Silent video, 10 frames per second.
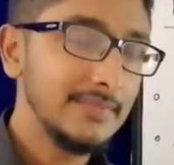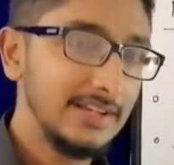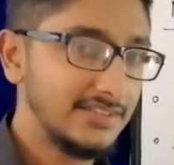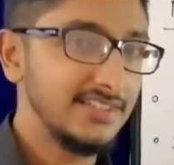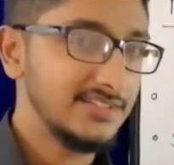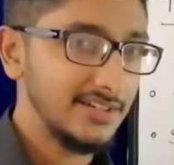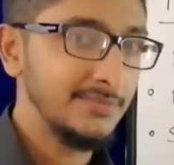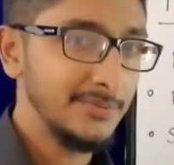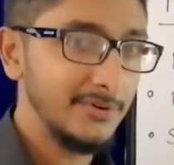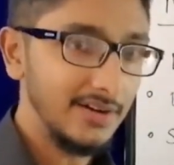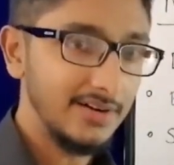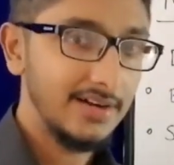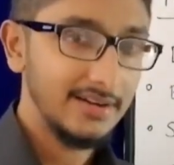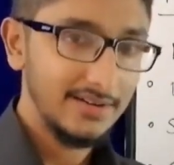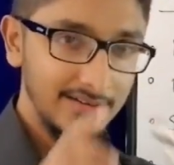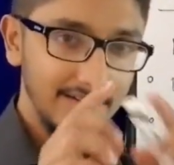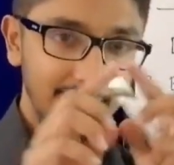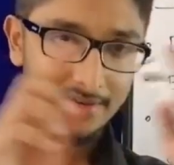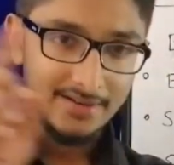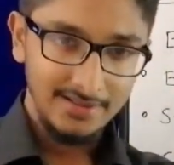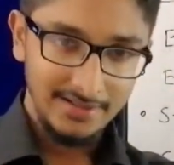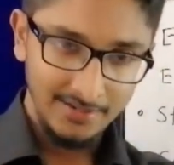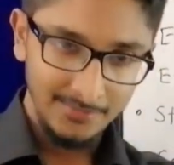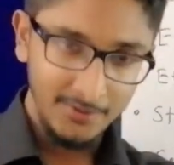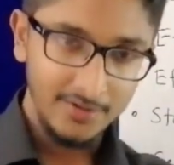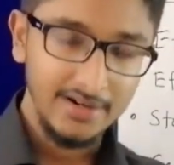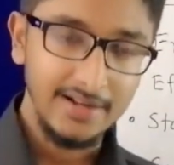it's just a computer, right? The computer